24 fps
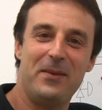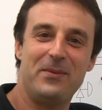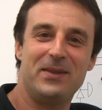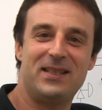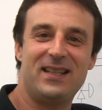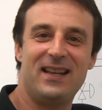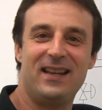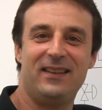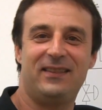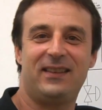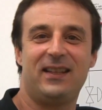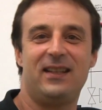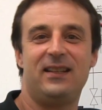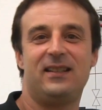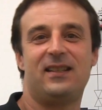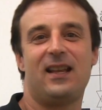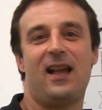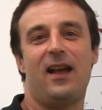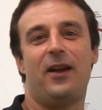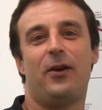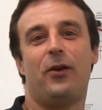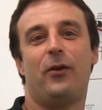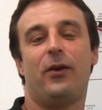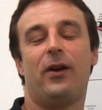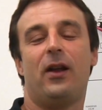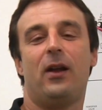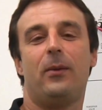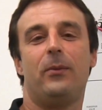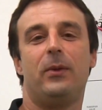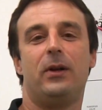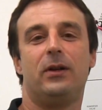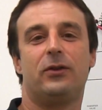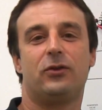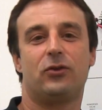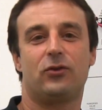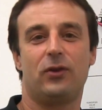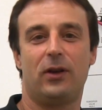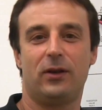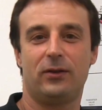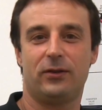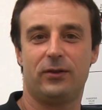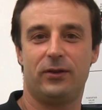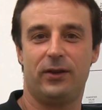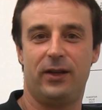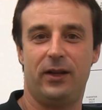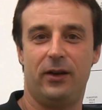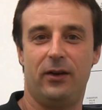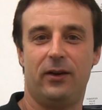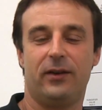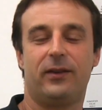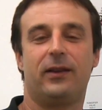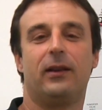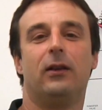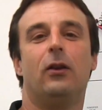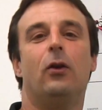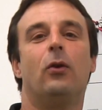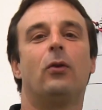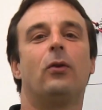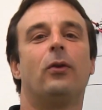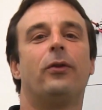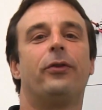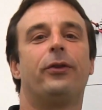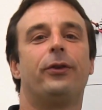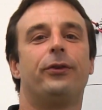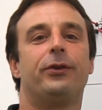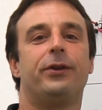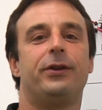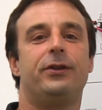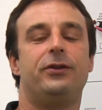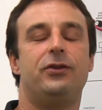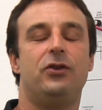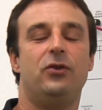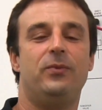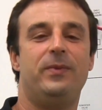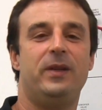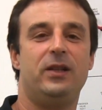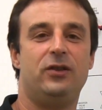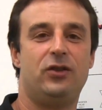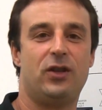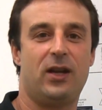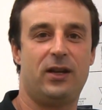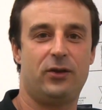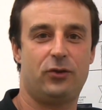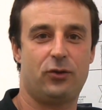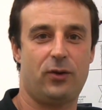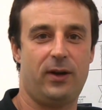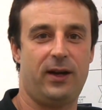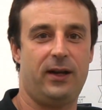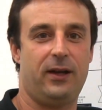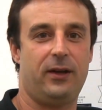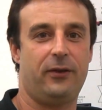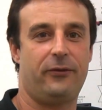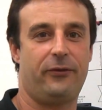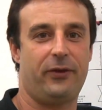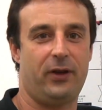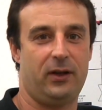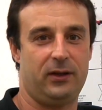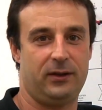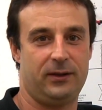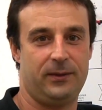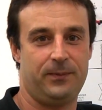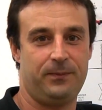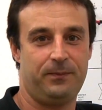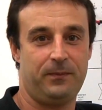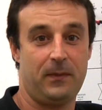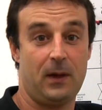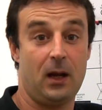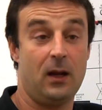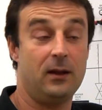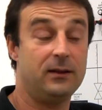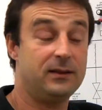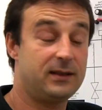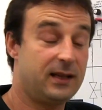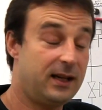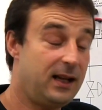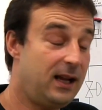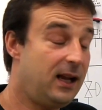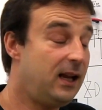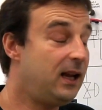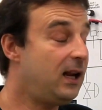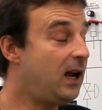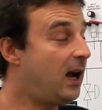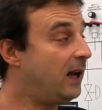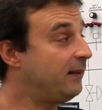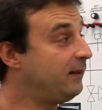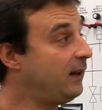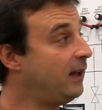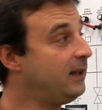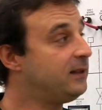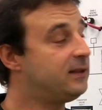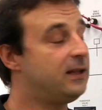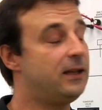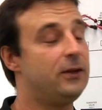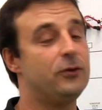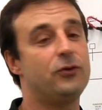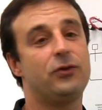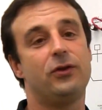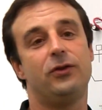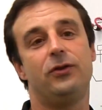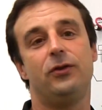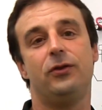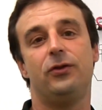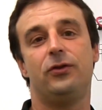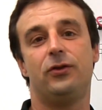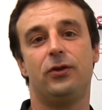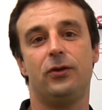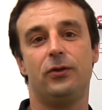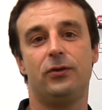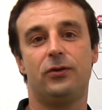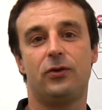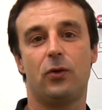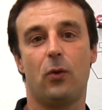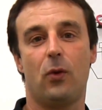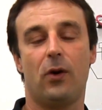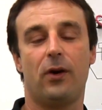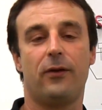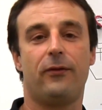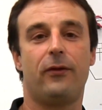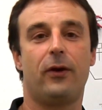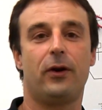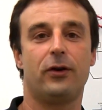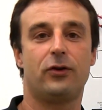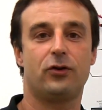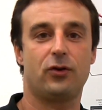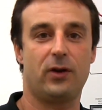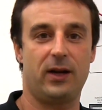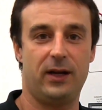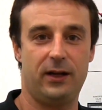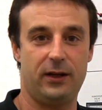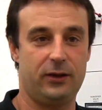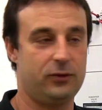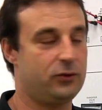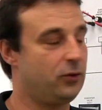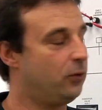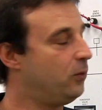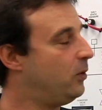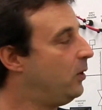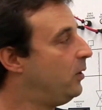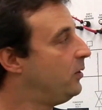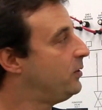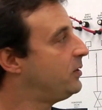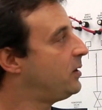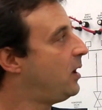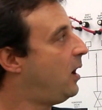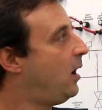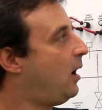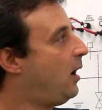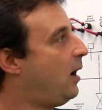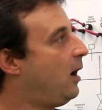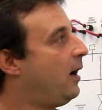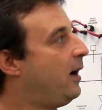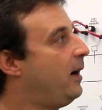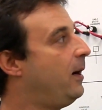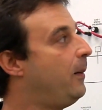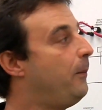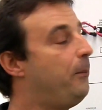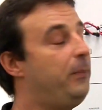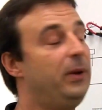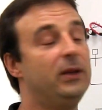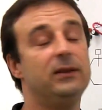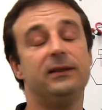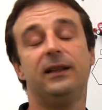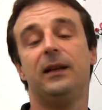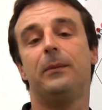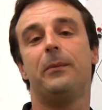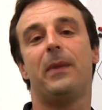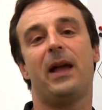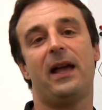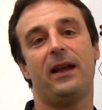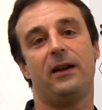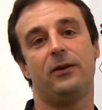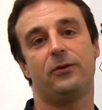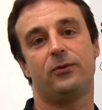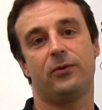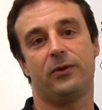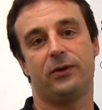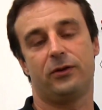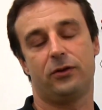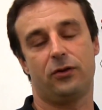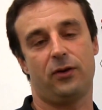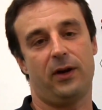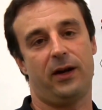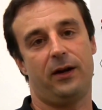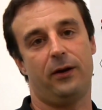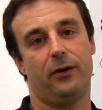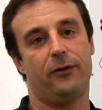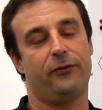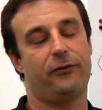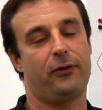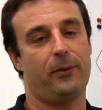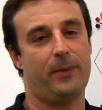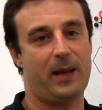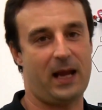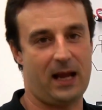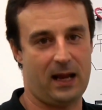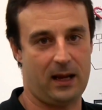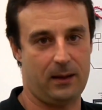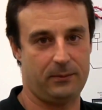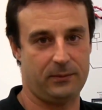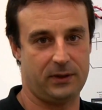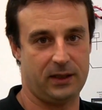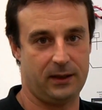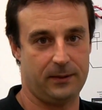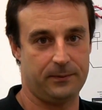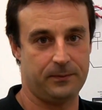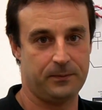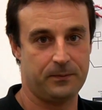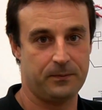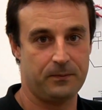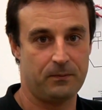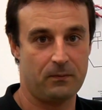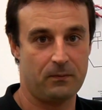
name is Anthony Zotto and I'm an instructor here at the local 32BJ Training Fund. Today I'd like to introduce you to one of our training tools, our building management trainer from Hampden.